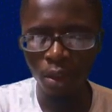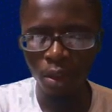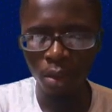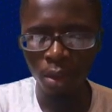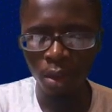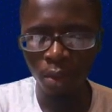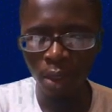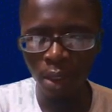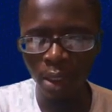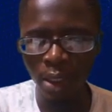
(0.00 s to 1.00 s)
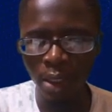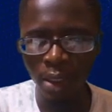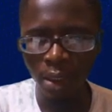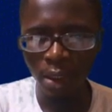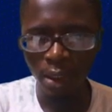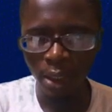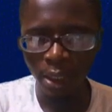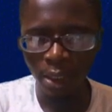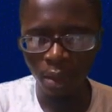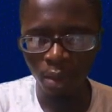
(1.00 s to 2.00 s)
Subsequently, the
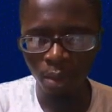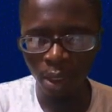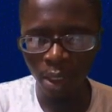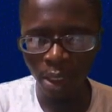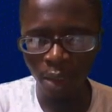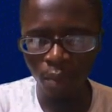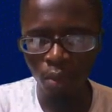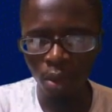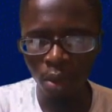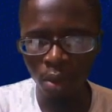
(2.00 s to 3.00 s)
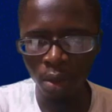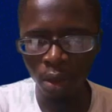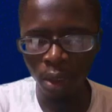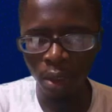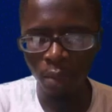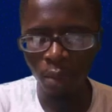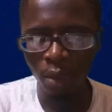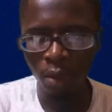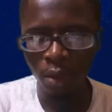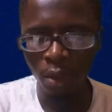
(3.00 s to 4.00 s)
next number here is 1, and then we'll
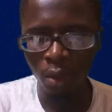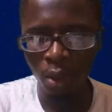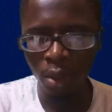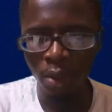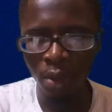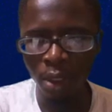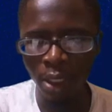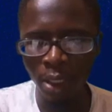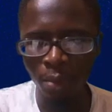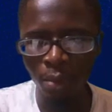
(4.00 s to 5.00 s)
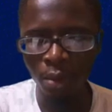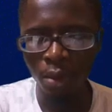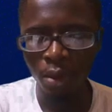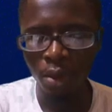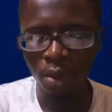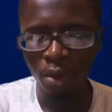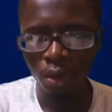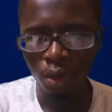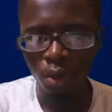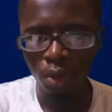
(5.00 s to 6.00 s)
now say 1 times
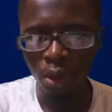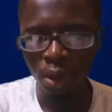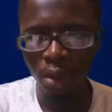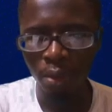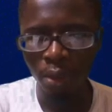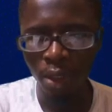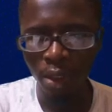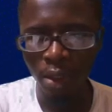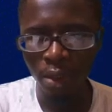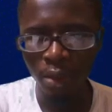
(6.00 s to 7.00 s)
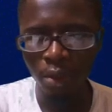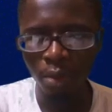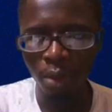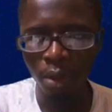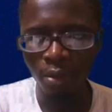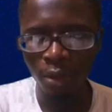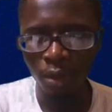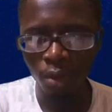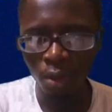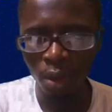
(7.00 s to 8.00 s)
2, which is the base, raised to the power of
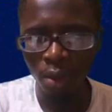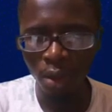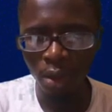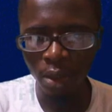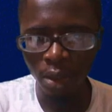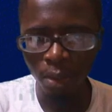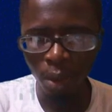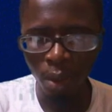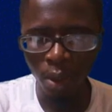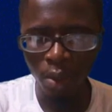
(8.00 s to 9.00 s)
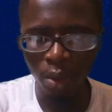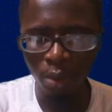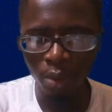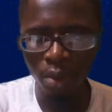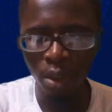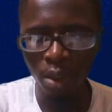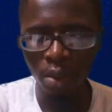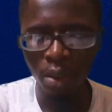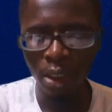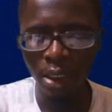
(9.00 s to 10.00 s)
2. As you can see, the power drops.
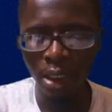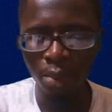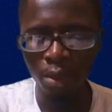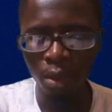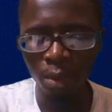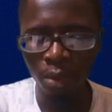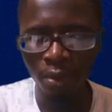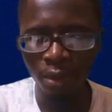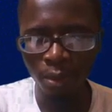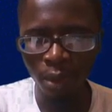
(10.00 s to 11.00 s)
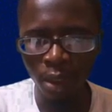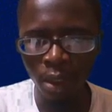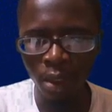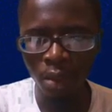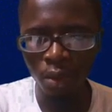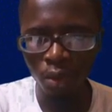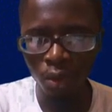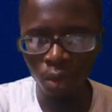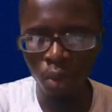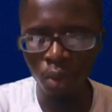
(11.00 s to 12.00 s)
It keeps dropping from 3 to
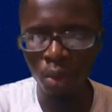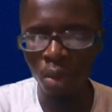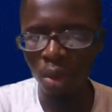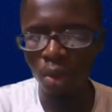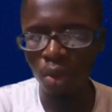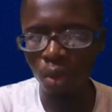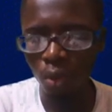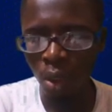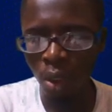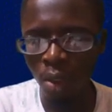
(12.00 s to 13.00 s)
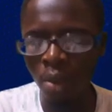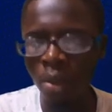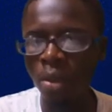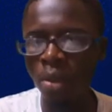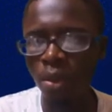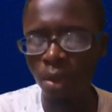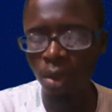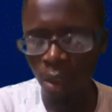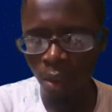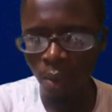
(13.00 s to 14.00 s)
2 to 1 to
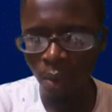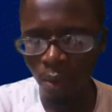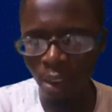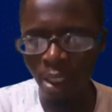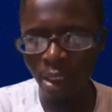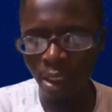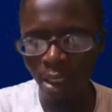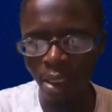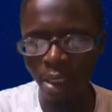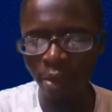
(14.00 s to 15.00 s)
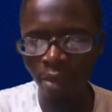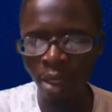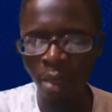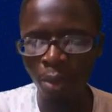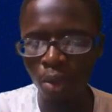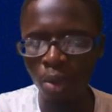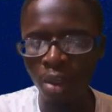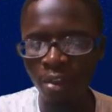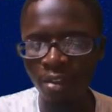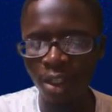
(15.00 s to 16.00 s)
0, like that. And if we happen
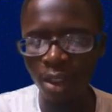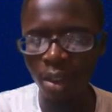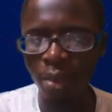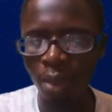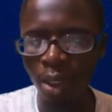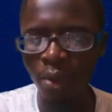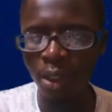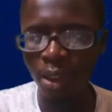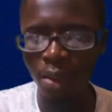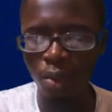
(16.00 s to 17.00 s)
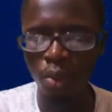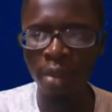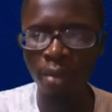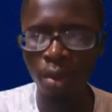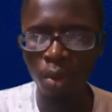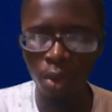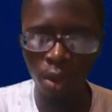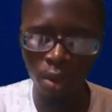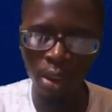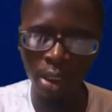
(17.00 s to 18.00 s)
to have fractional powers, it will even go
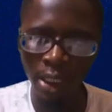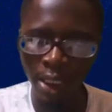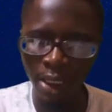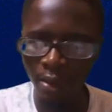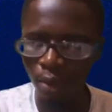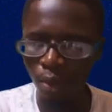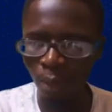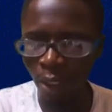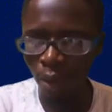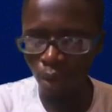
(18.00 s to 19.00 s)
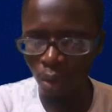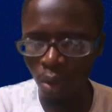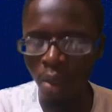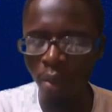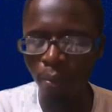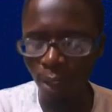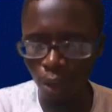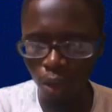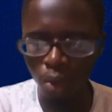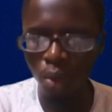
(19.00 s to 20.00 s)
into the negatives, minus 1,
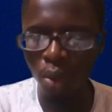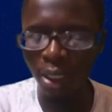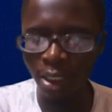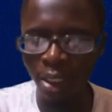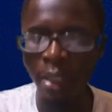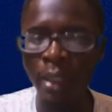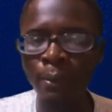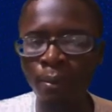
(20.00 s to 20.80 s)
minus 2, like that.